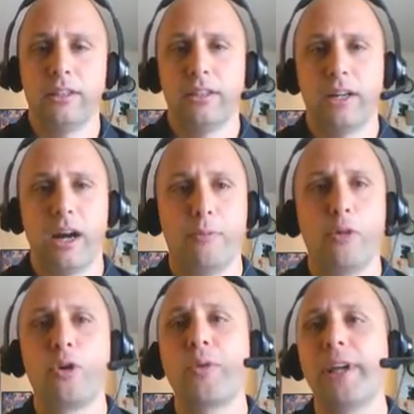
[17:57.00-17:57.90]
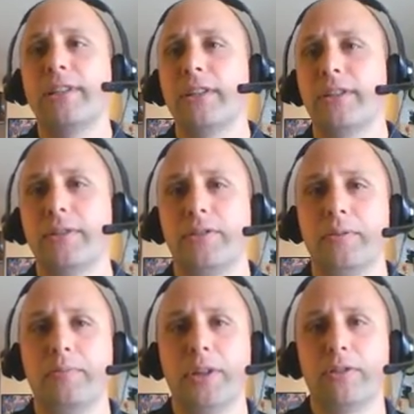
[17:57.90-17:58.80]
More ways
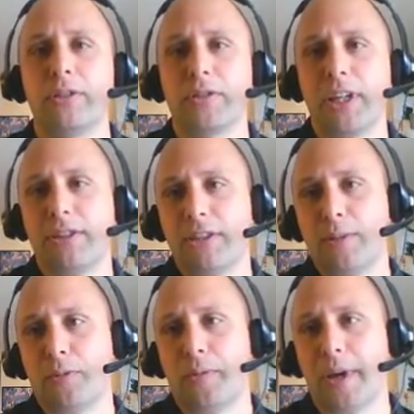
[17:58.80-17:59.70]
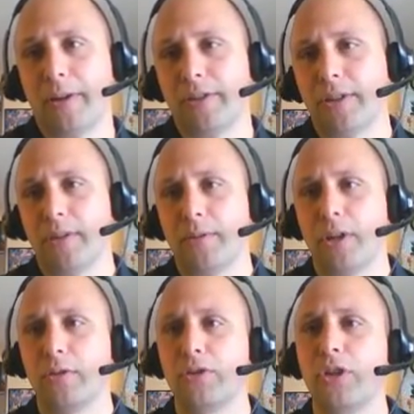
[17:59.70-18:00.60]
to build a relationship with parents.
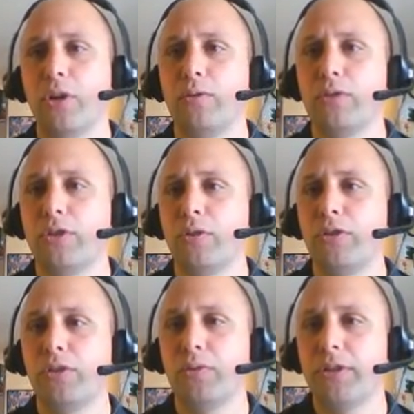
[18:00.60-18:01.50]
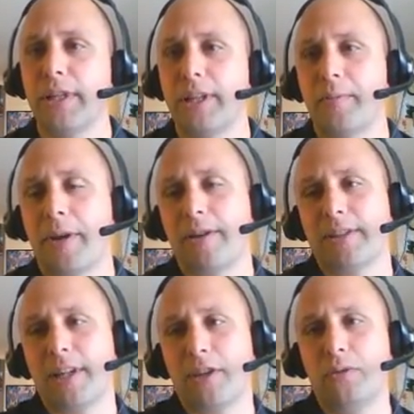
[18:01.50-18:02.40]
Show the students and their
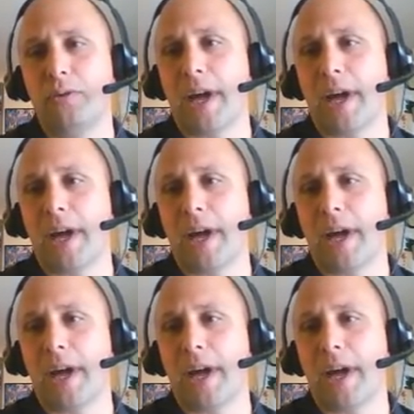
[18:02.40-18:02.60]
parents that you